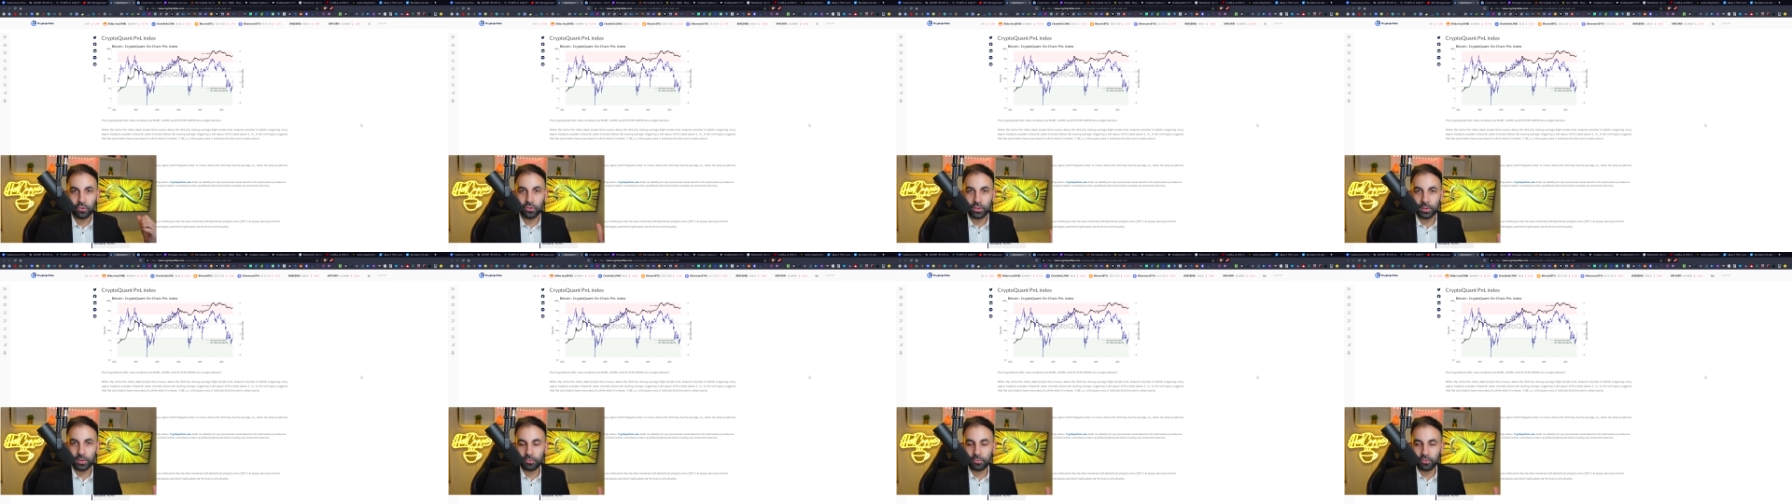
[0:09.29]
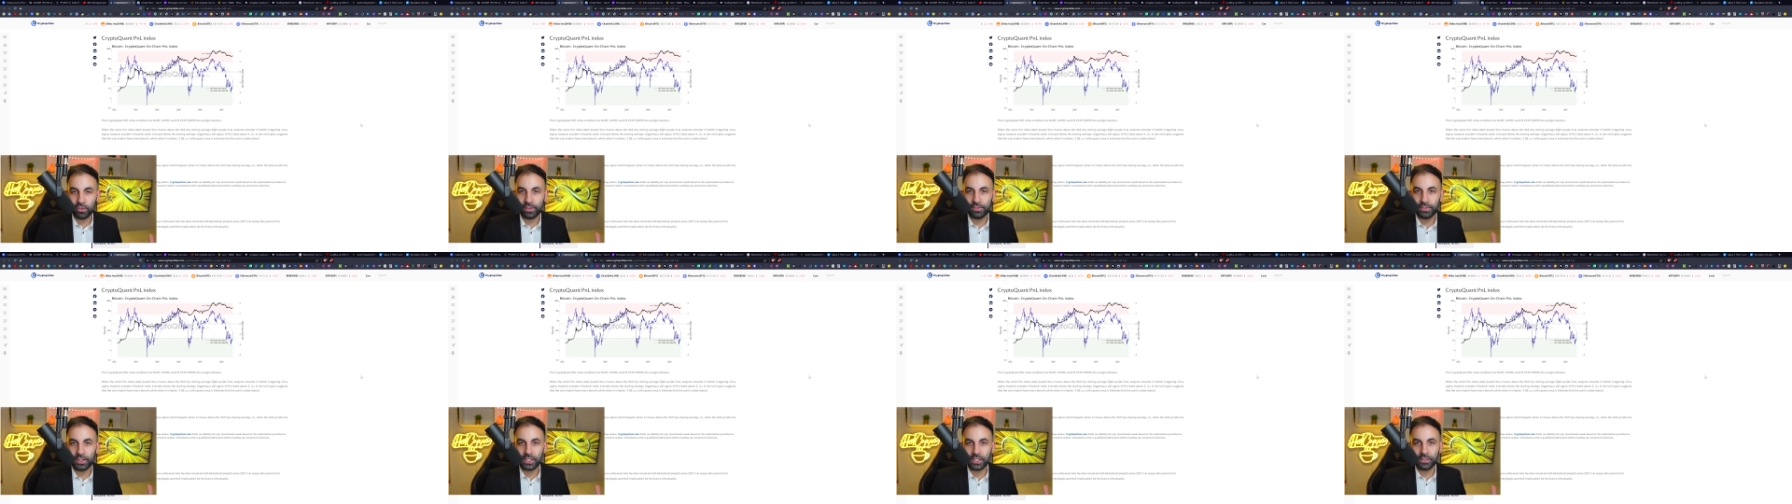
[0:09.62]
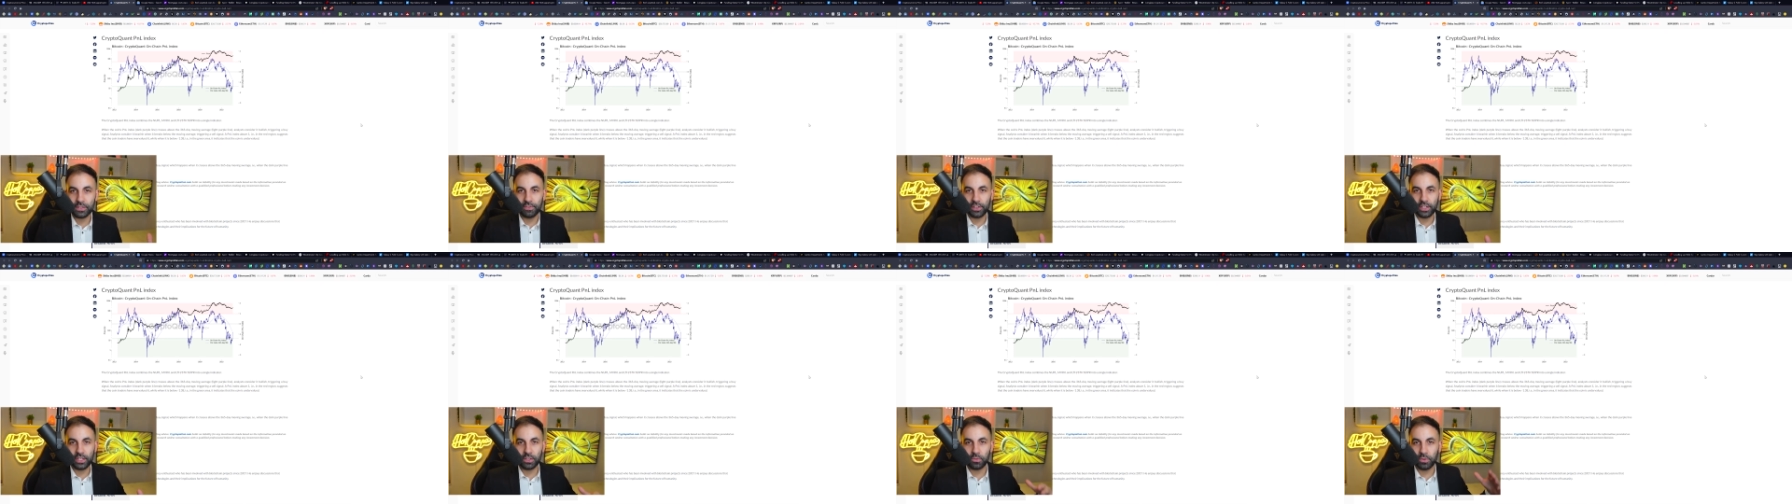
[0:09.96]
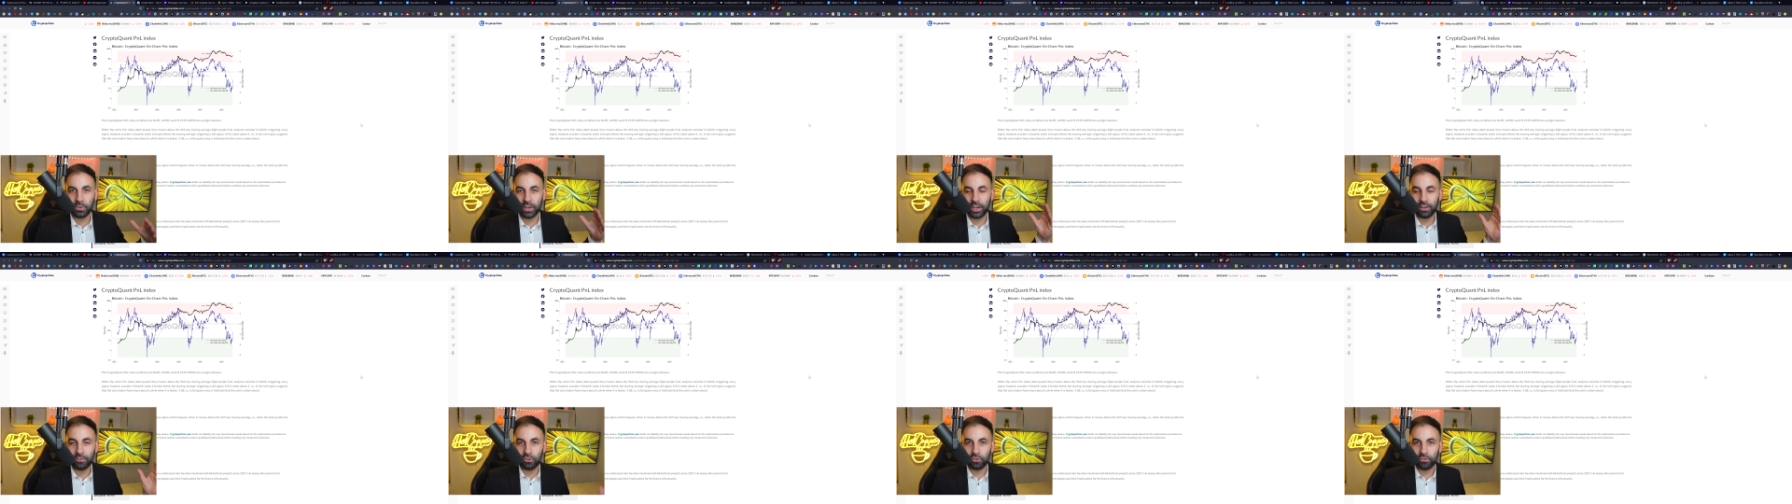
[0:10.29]
All the previous videos
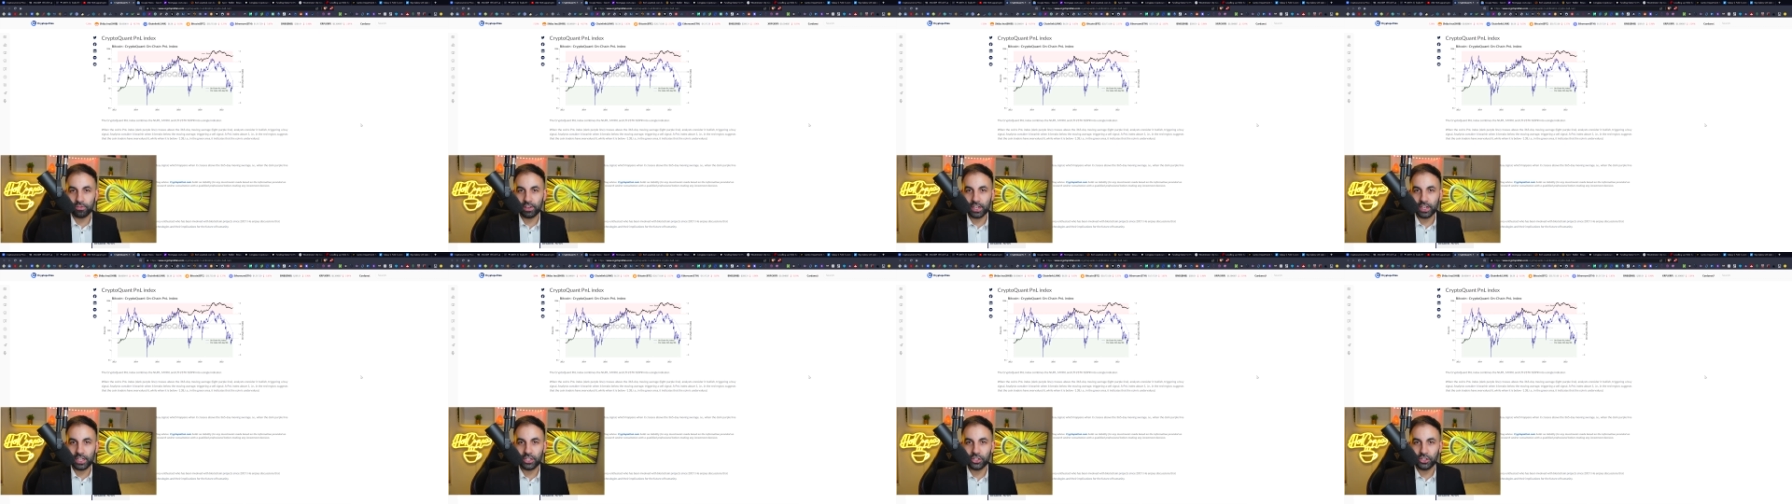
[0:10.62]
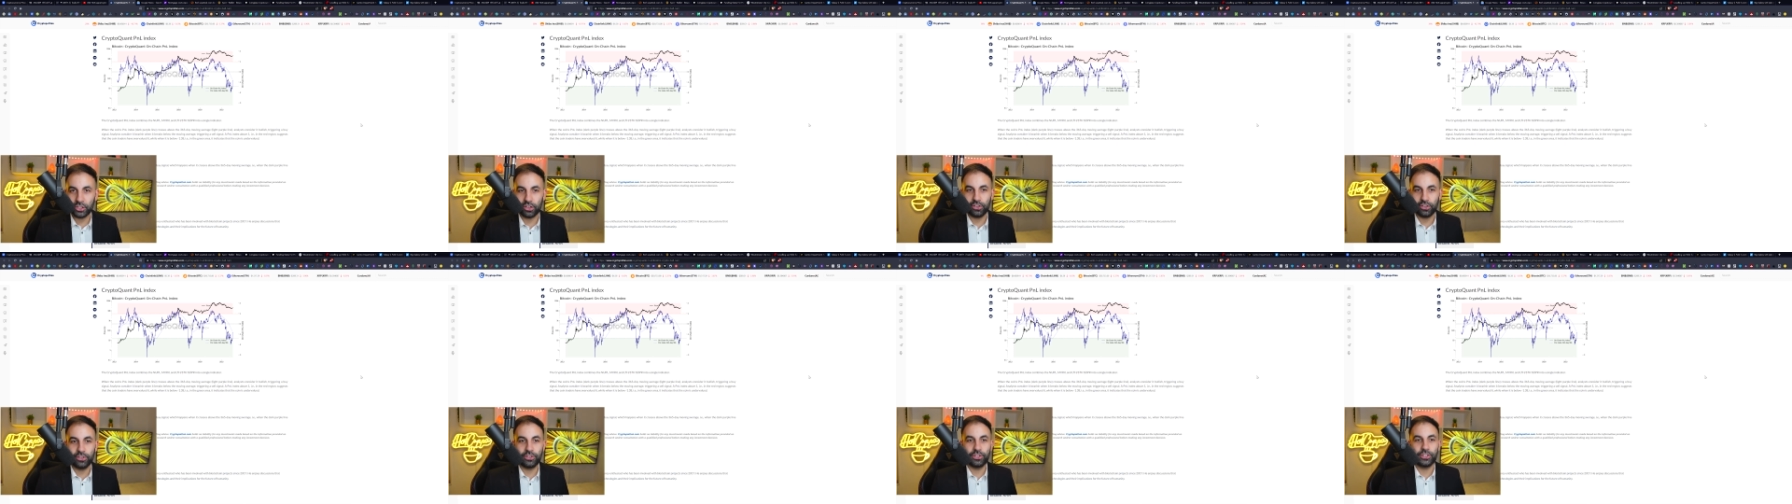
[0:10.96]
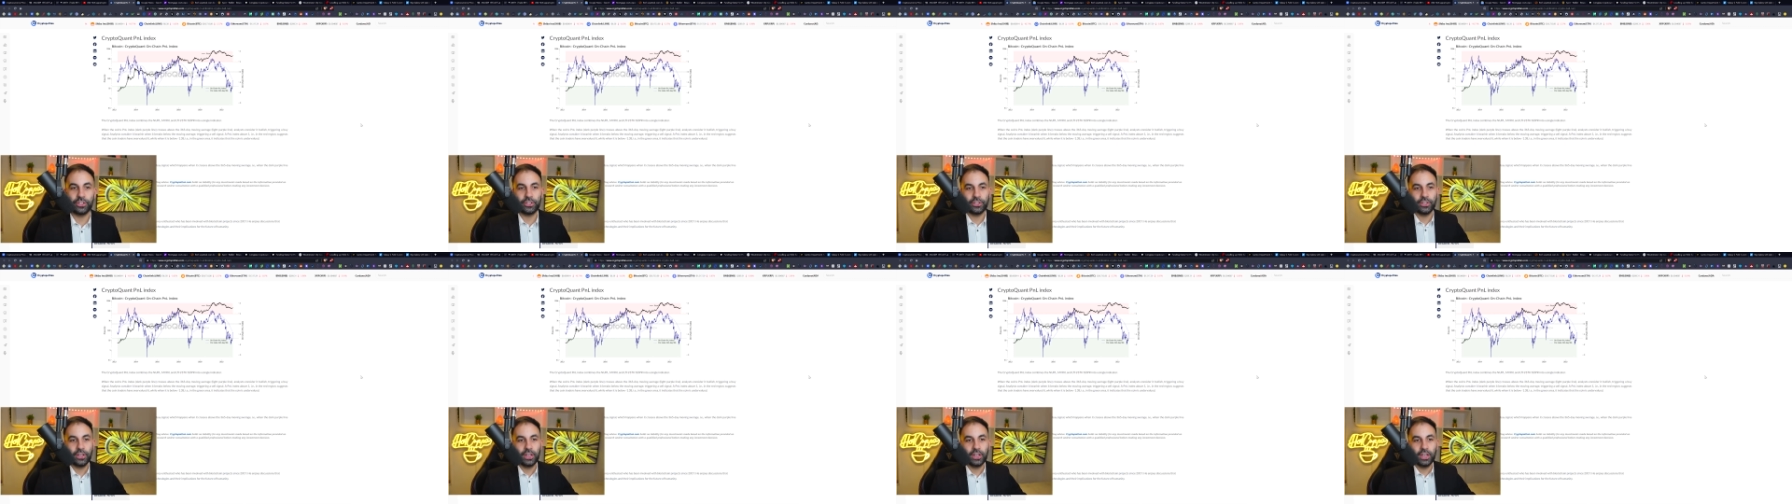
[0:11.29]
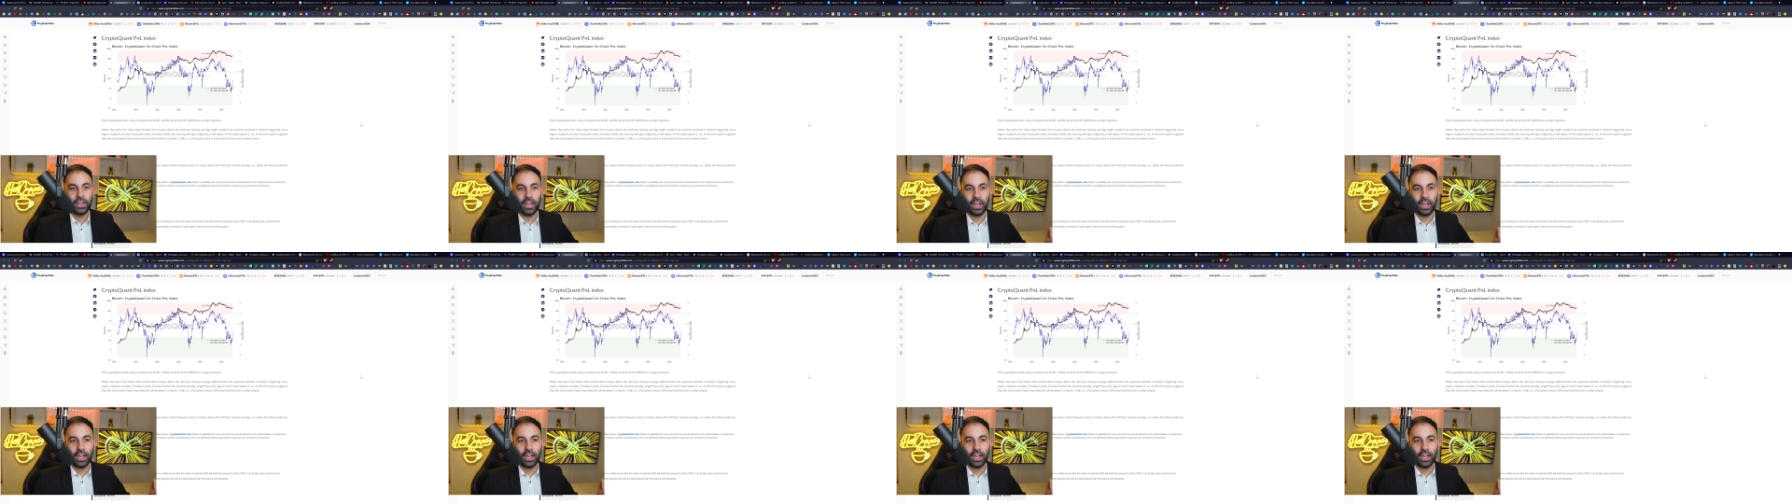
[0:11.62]
we have already showed you